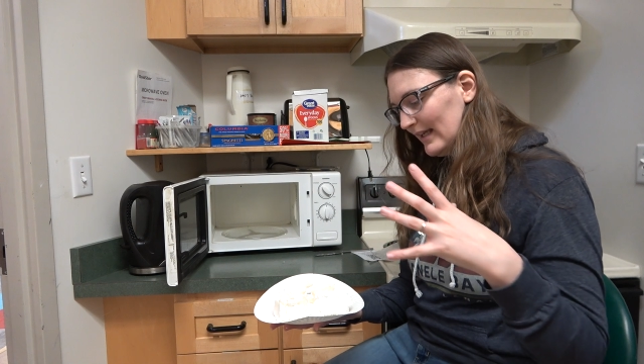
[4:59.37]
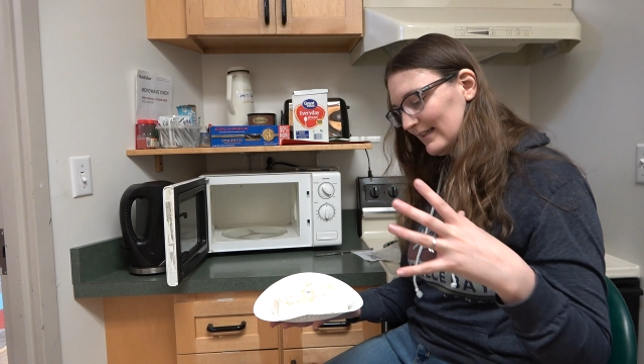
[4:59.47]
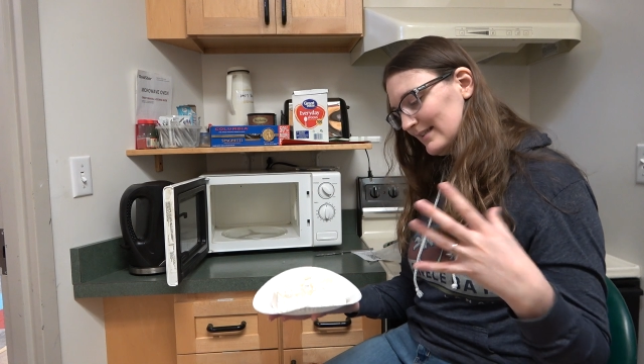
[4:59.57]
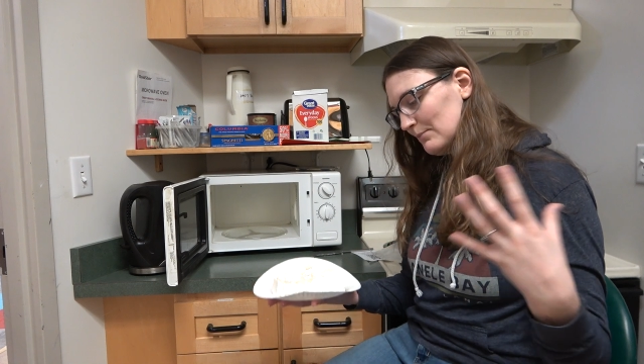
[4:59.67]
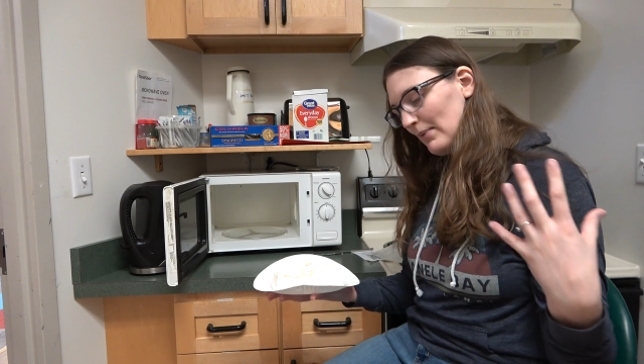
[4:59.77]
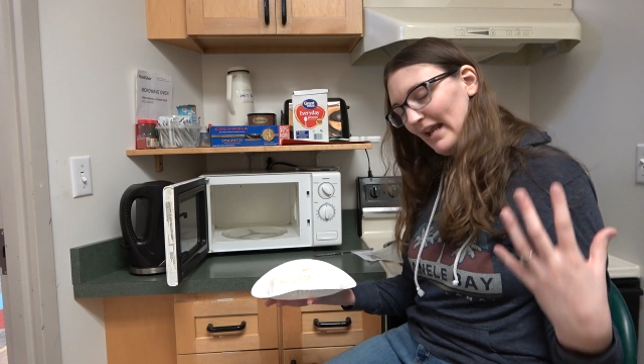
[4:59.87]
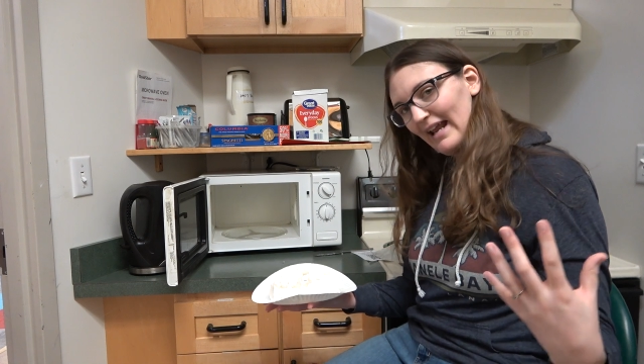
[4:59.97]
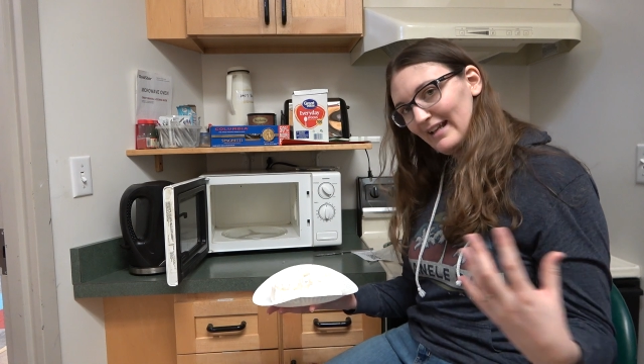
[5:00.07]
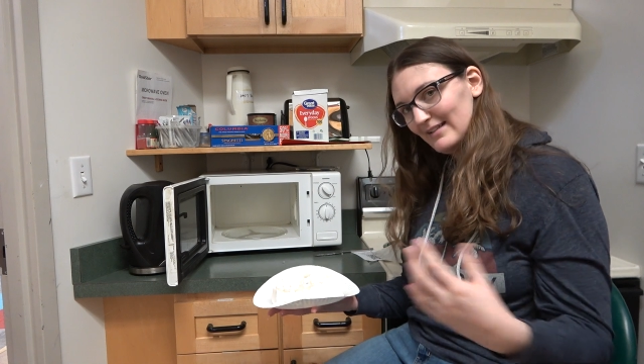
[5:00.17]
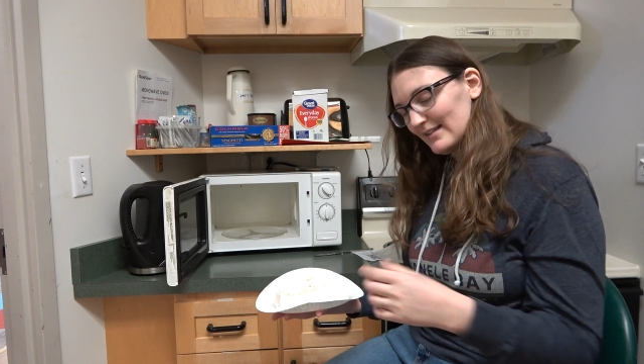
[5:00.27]

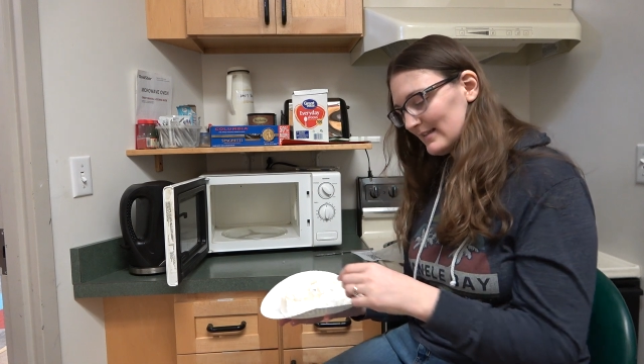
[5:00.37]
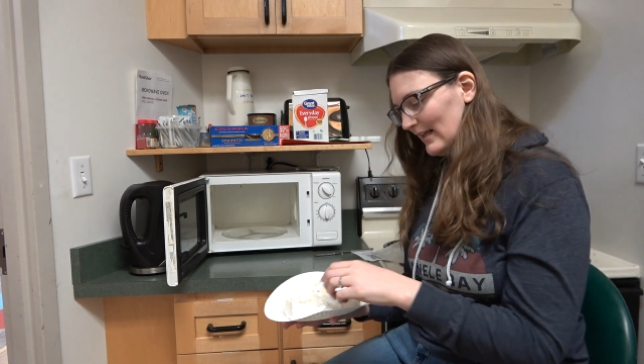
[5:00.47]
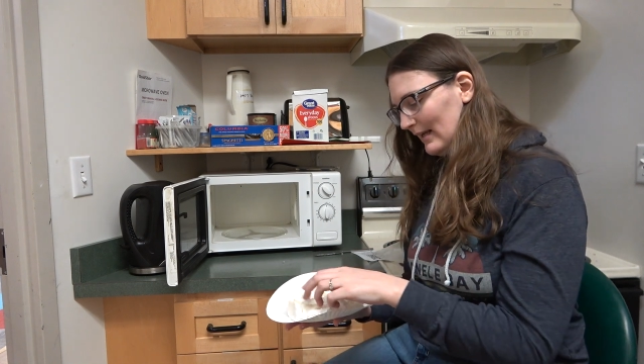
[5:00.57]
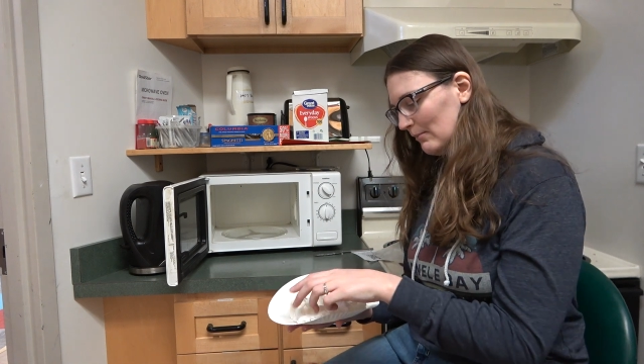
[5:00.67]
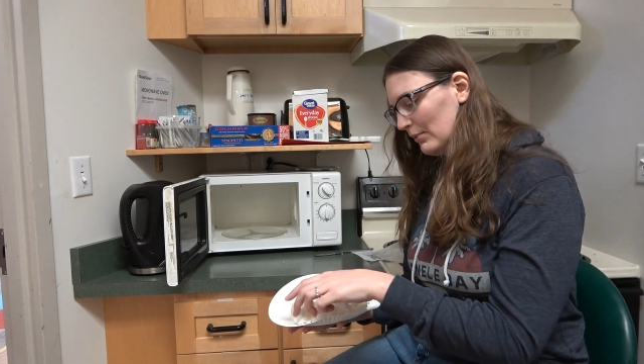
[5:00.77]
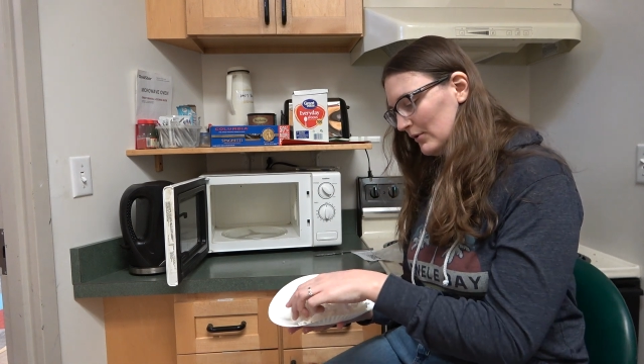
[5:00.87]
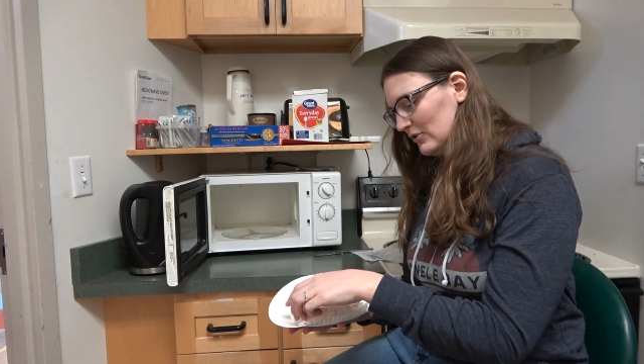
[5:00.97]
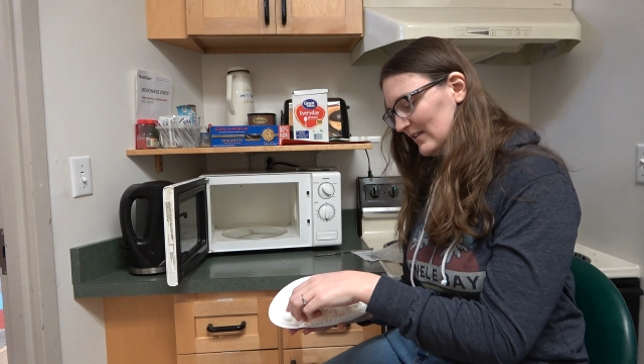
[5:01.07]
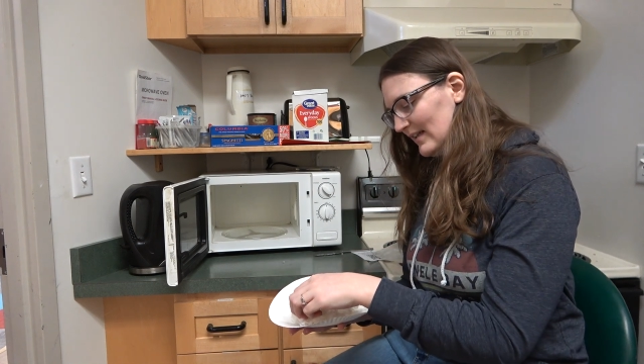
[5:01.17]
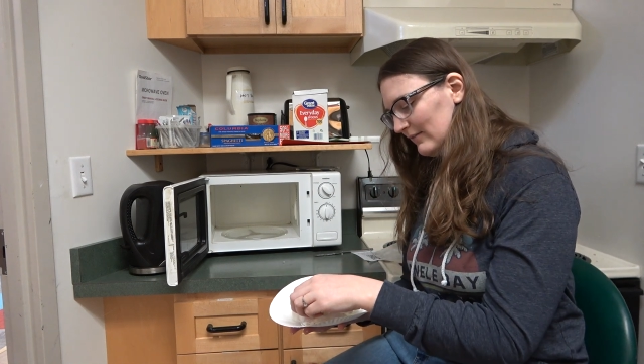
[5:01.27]
expands and
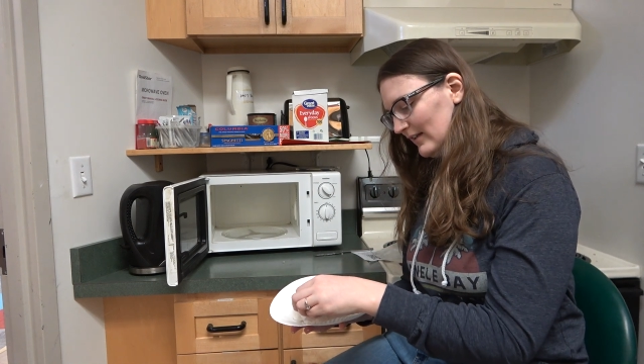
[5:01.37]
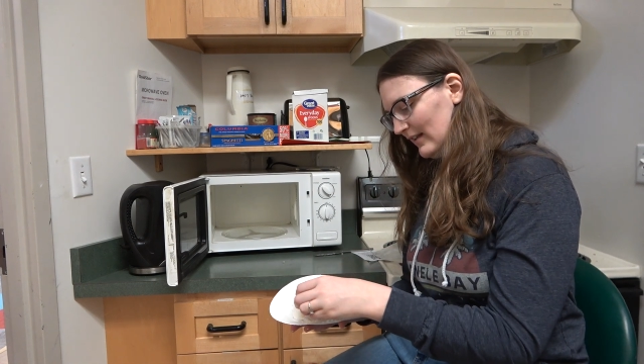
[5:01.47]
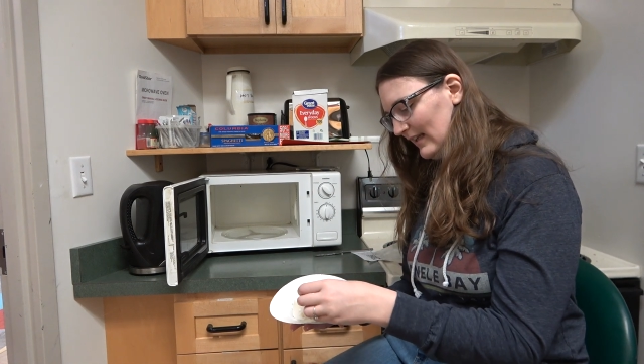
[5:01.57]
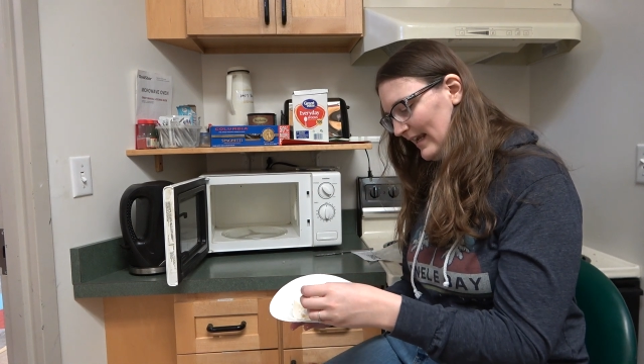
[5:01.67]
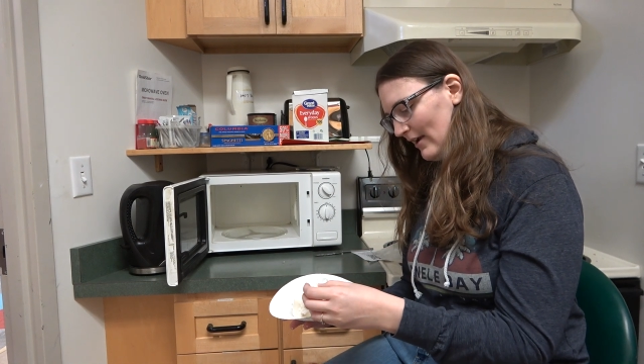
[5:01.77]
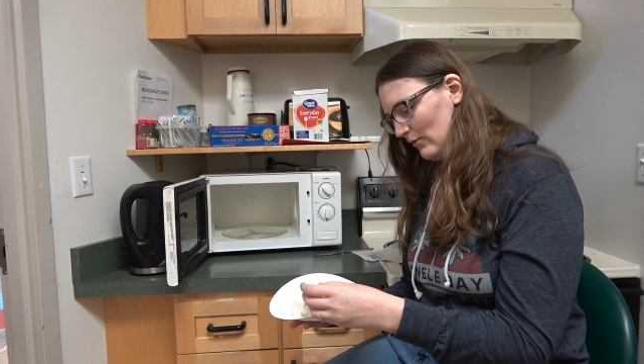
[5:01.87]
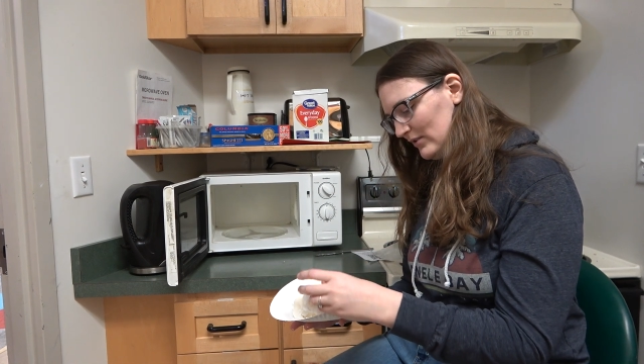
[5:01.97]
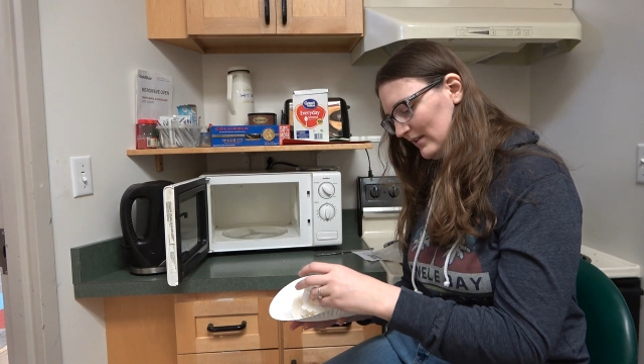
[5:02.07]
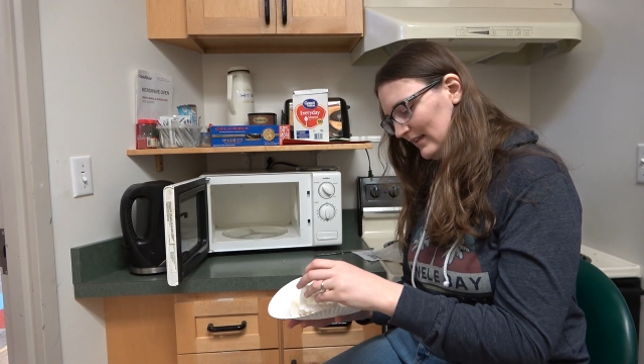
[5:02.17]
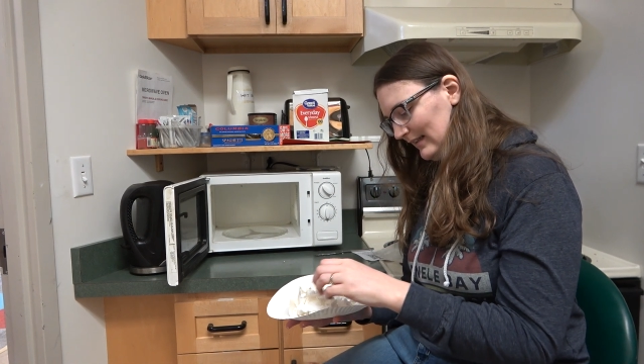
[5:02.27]
pushes everything out